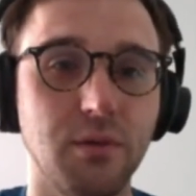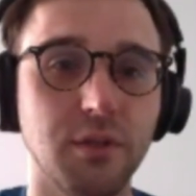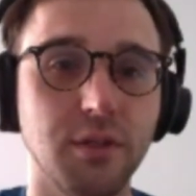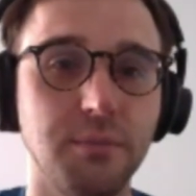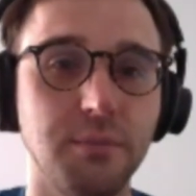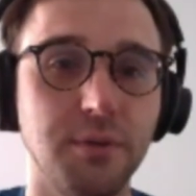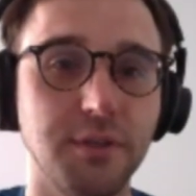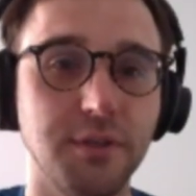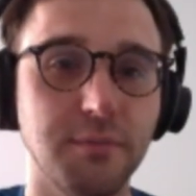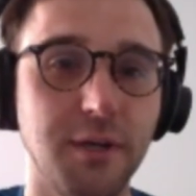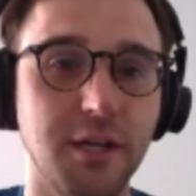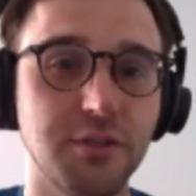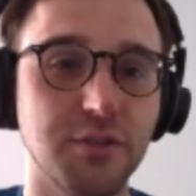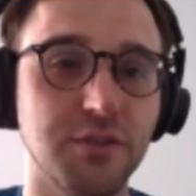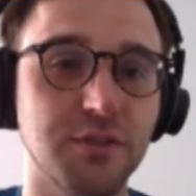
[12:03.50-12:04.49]
we're going to put
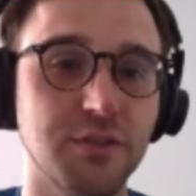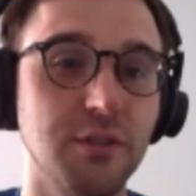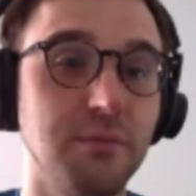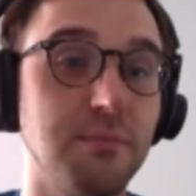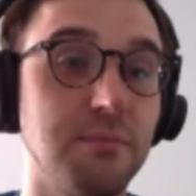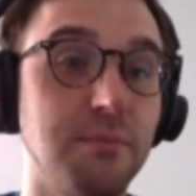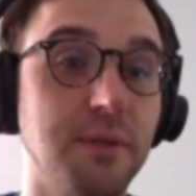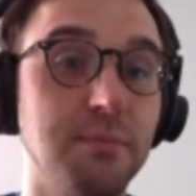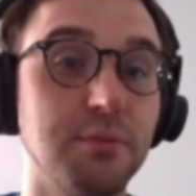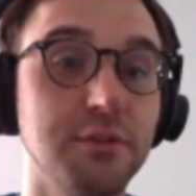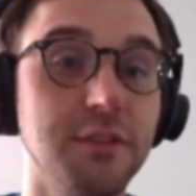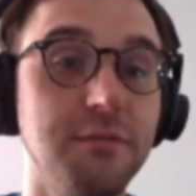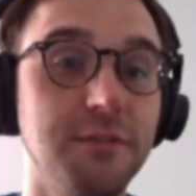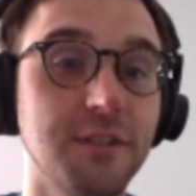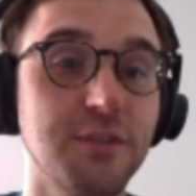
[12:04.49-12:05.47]
this module. It's going to be
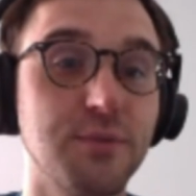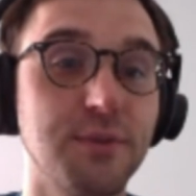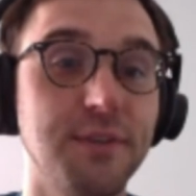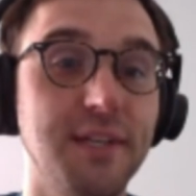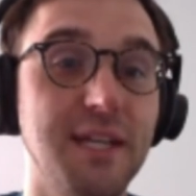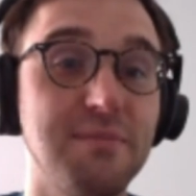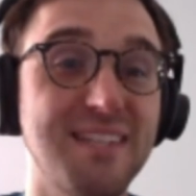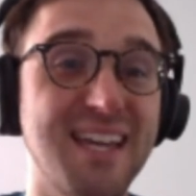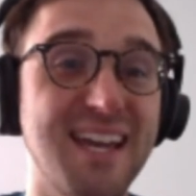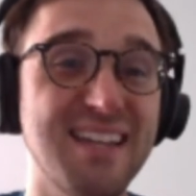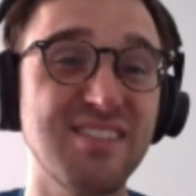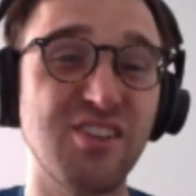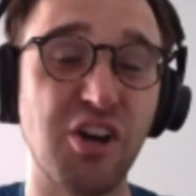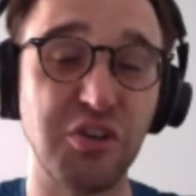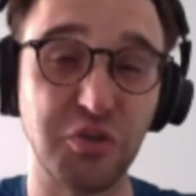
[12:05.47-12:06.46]
prefixed with the name
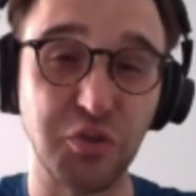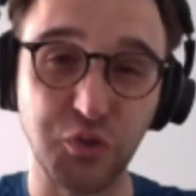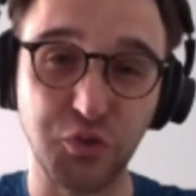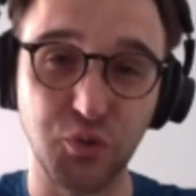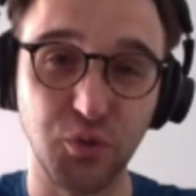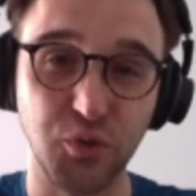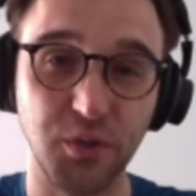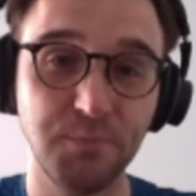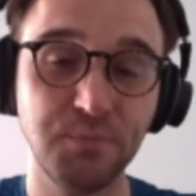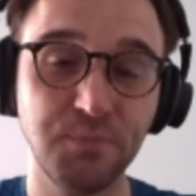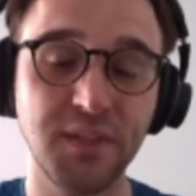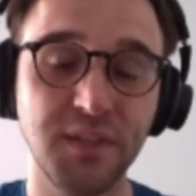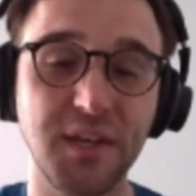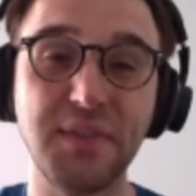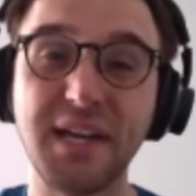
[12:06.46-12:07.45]
test_.
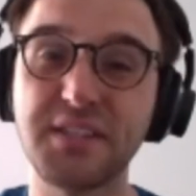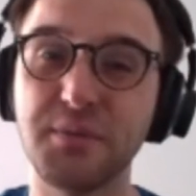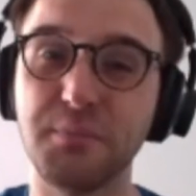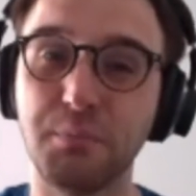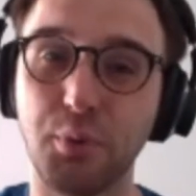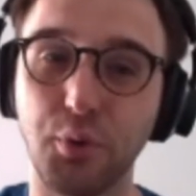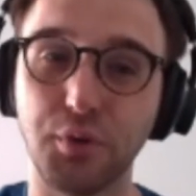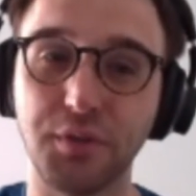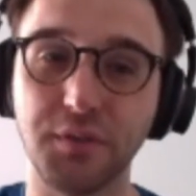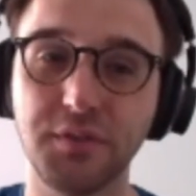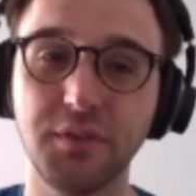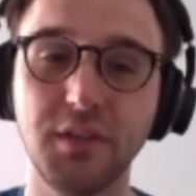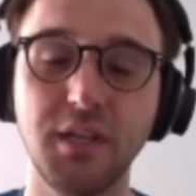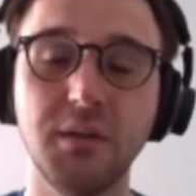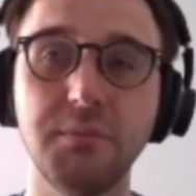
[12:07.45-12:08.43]
And that's
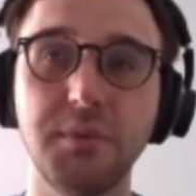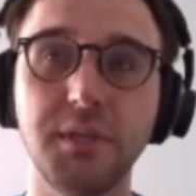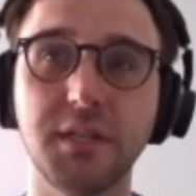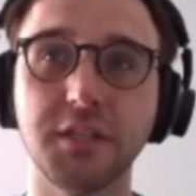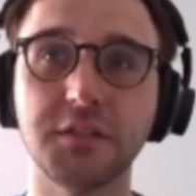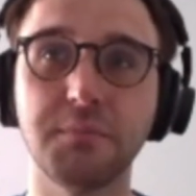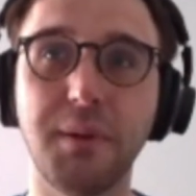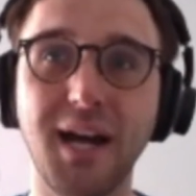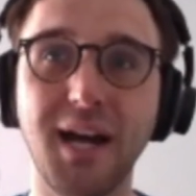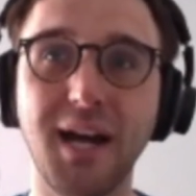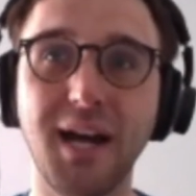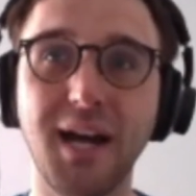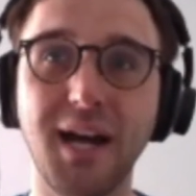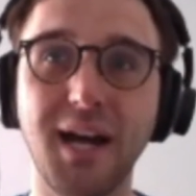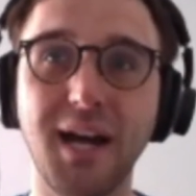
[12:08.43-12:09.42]
important because
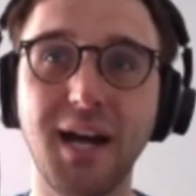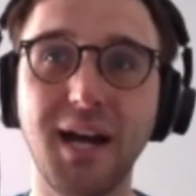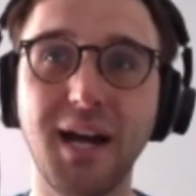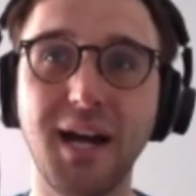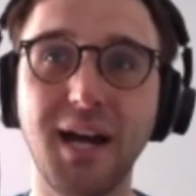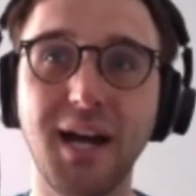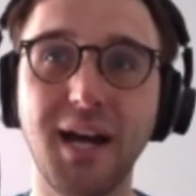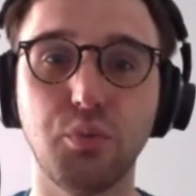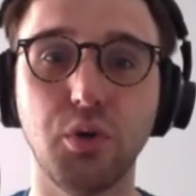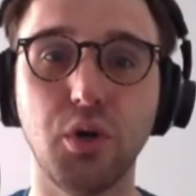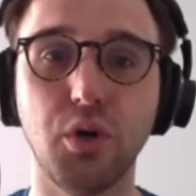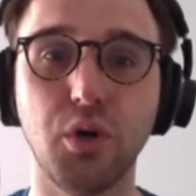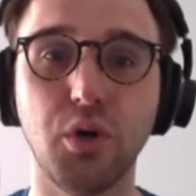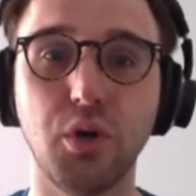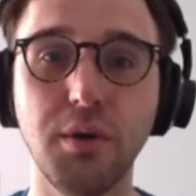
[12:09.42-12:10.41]
pytest will
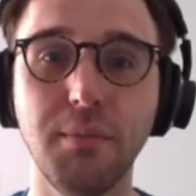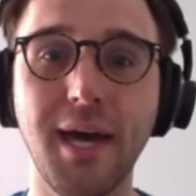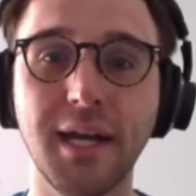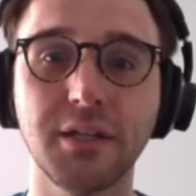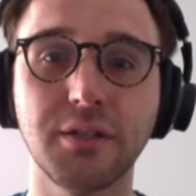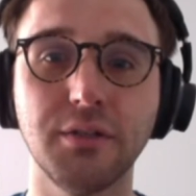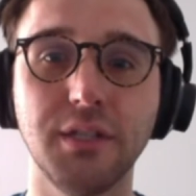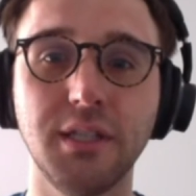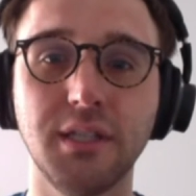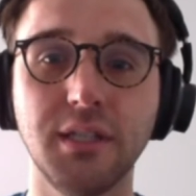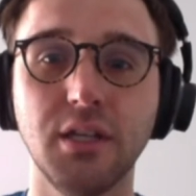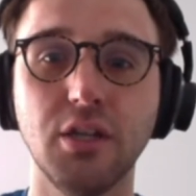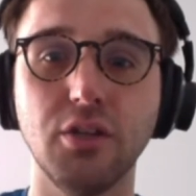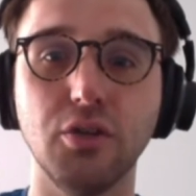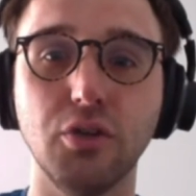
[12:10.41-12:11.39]
automatically
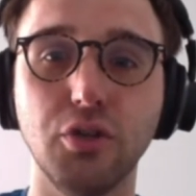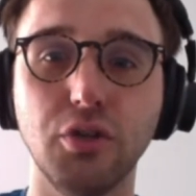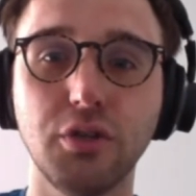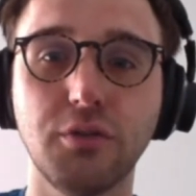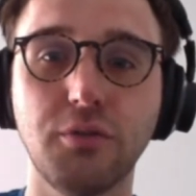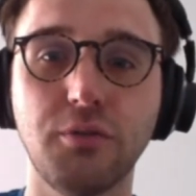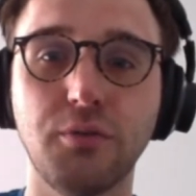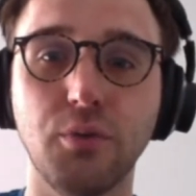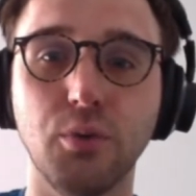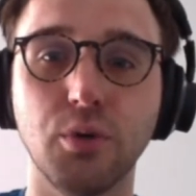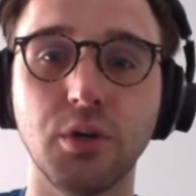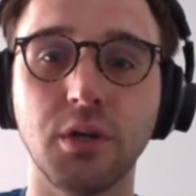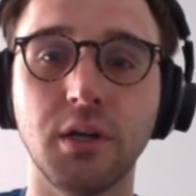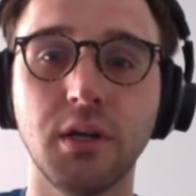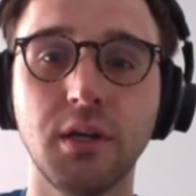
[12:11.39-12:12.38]
look
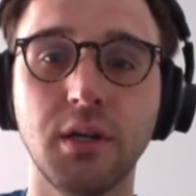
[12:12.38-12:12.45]
for